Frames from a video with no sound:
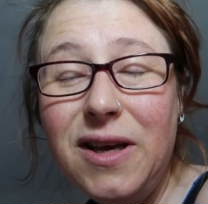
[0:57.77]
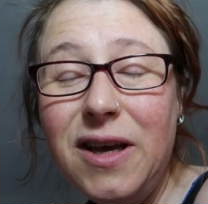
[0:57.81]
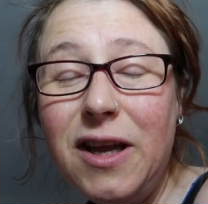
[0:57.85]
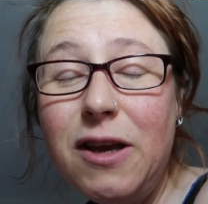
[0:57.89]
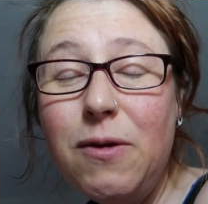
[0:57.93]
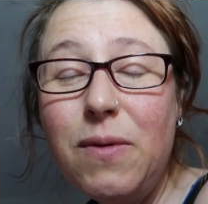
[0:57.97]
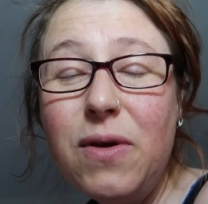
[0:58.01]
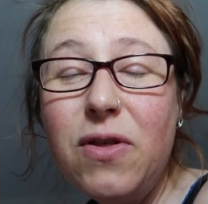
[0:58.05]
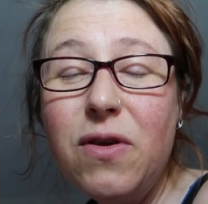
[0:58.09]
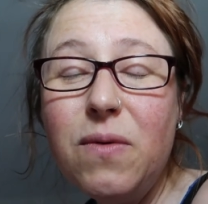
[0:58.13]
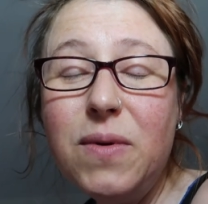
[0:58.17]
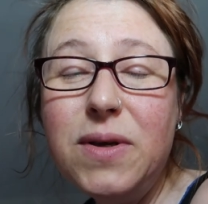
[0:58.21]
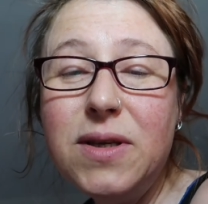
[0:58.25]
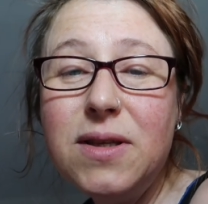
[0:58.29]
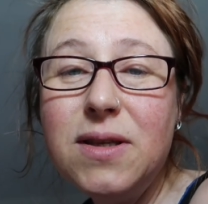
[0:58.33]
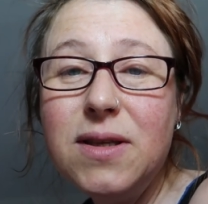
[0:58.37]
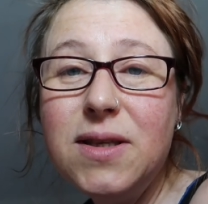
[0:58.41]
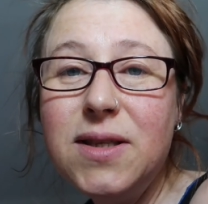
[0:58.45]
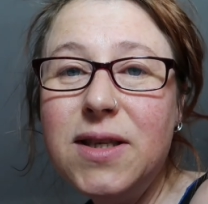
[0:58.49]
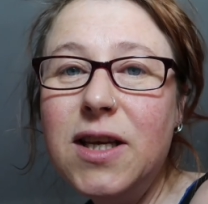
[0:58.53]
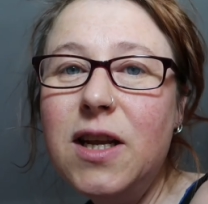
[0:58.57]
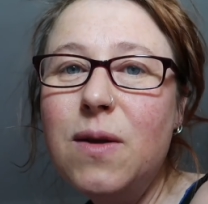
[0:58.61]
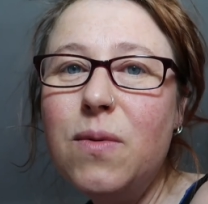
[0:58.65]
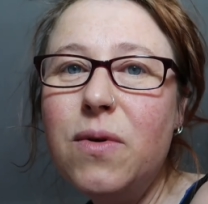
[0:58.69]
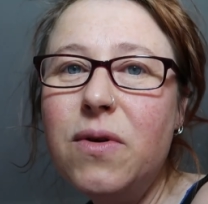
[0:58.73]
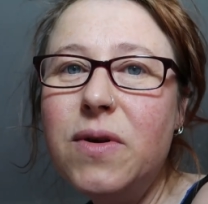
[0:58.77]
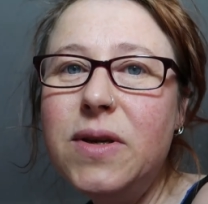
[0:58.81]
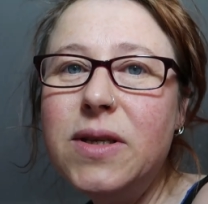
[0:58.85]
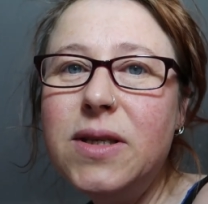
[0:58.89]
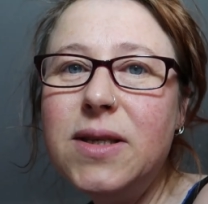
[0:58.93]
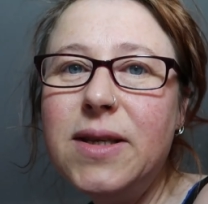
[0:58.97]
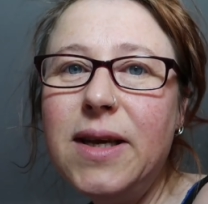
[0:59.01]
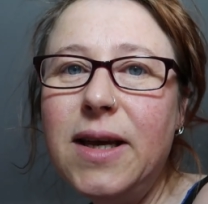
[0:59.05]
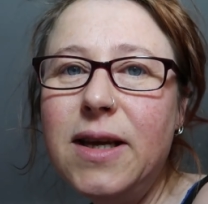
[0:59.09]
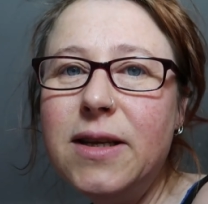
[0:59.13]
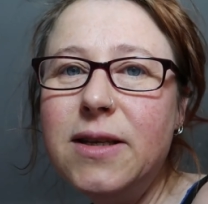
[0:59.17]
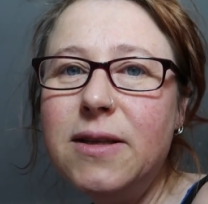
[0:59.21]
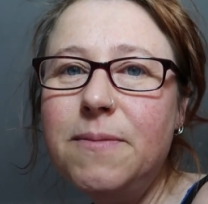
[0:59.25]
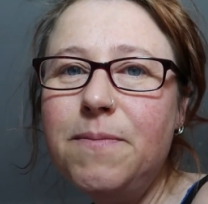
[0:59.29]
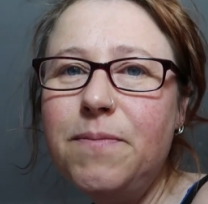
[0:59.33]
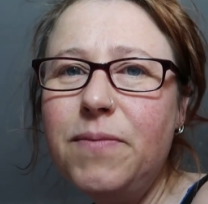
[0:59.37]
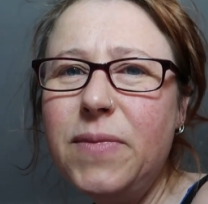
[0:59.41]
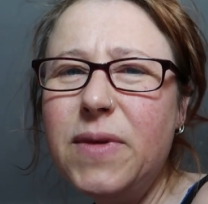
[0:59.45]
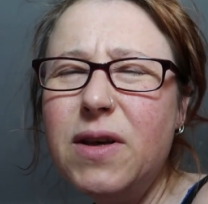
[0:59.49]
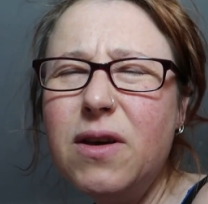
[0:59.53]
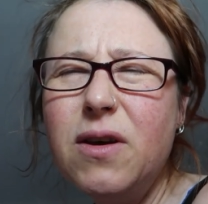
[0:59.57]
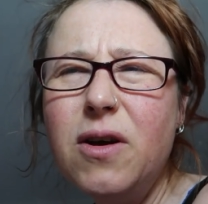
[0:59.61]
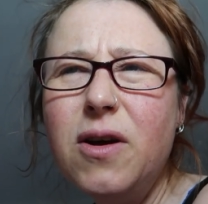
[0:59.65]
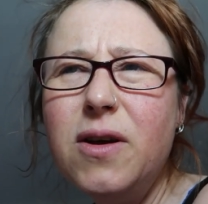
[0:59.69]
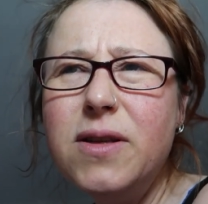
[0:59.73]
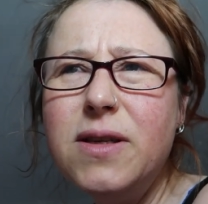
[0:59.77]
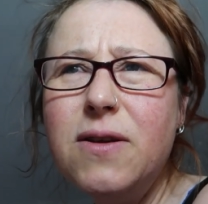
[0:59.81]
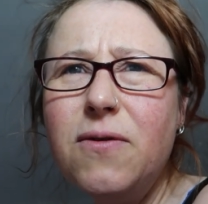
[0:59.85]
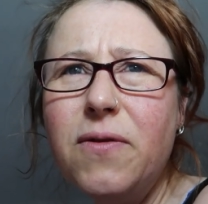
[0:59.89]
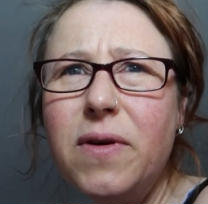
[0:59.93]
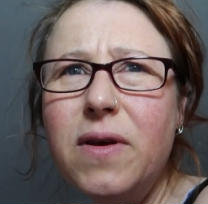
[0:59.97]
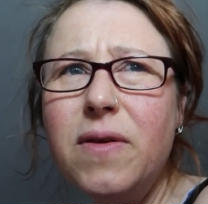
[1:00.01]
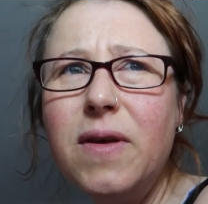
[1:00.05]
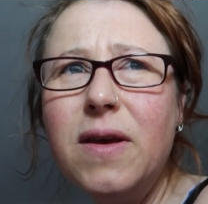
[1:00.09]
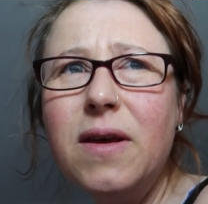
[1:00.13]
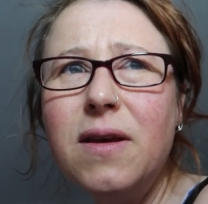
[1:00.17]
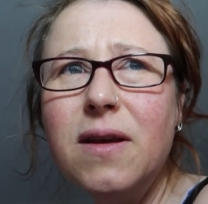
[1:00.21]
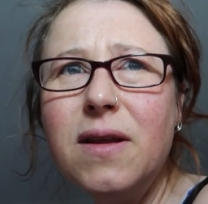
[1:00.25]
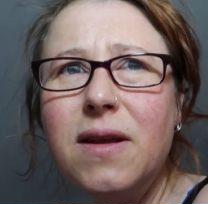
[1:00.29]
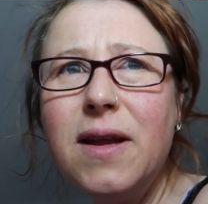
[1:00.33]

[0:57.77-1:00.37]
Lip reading: Anyway, they went to the cinema instead in Cardiff, I think,